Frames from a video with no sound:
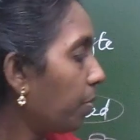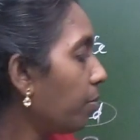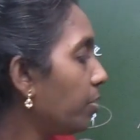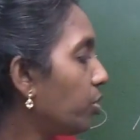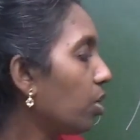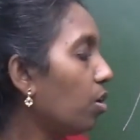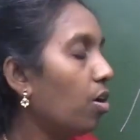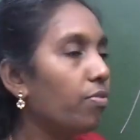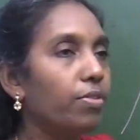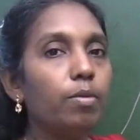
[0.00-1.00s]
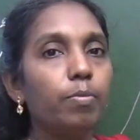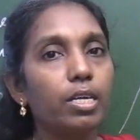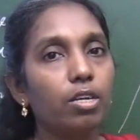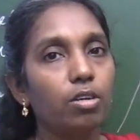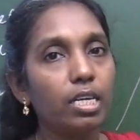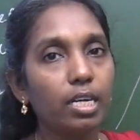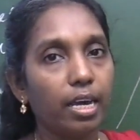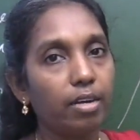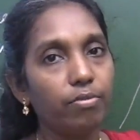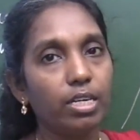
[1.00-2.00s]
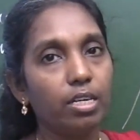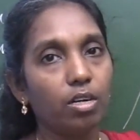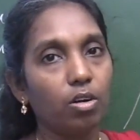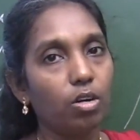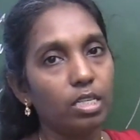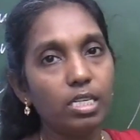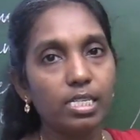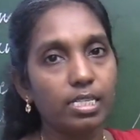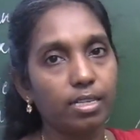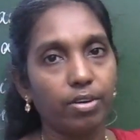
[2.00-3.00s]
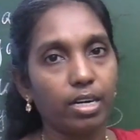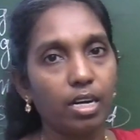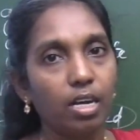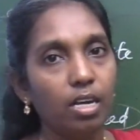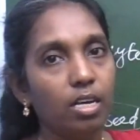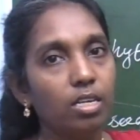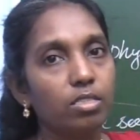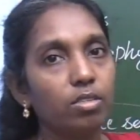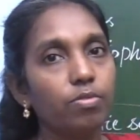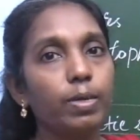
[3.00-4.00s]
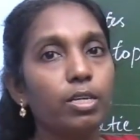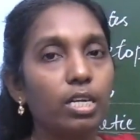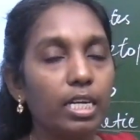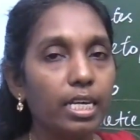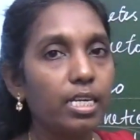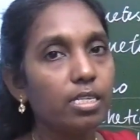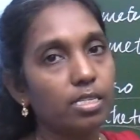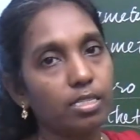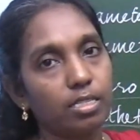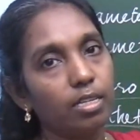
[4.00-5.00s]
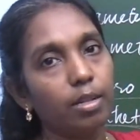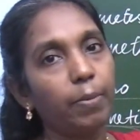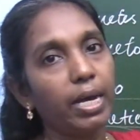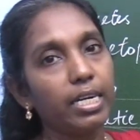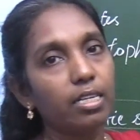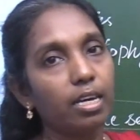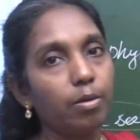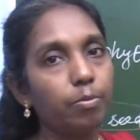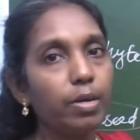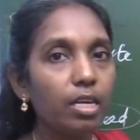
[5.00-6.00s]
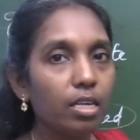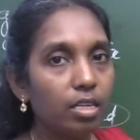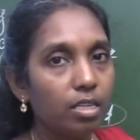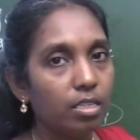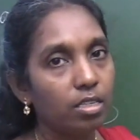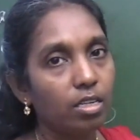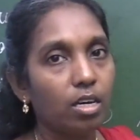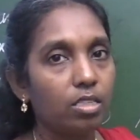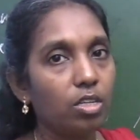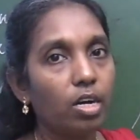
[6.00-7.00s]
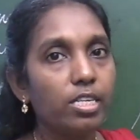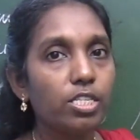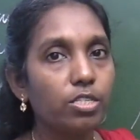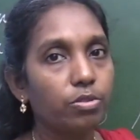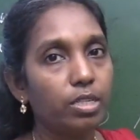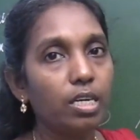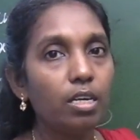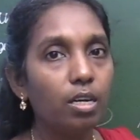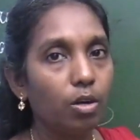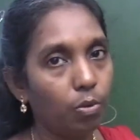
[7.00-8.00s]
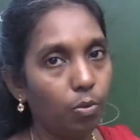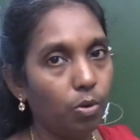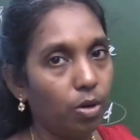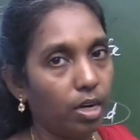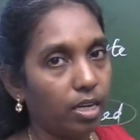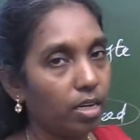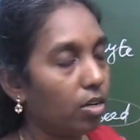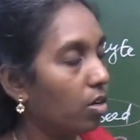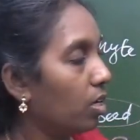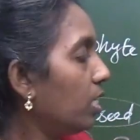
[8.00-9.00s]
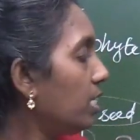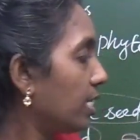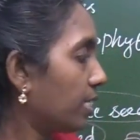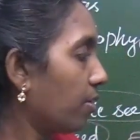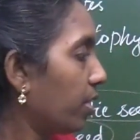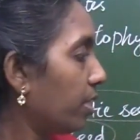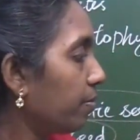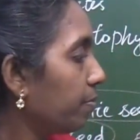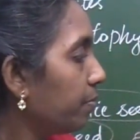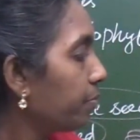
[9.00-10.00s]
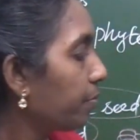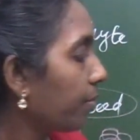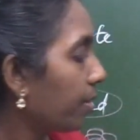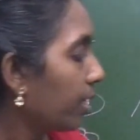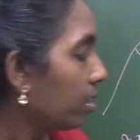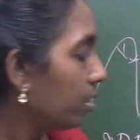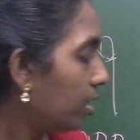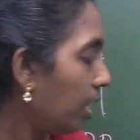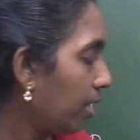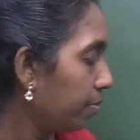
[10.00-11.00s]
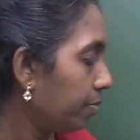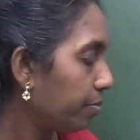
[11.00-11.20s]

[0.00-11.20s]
permission of the particular inventor or the discoverer. So, particular years the patent can be authorized to the owner or the discoverer. Then,